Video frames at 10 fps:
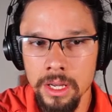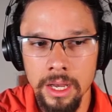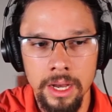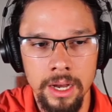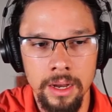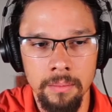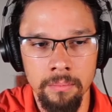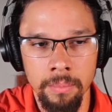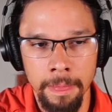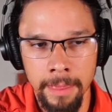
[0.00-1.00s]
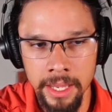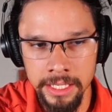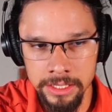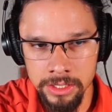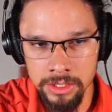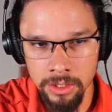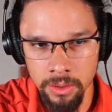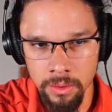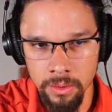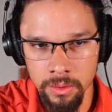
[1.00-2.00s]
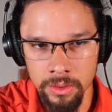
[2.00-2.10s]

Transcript: And so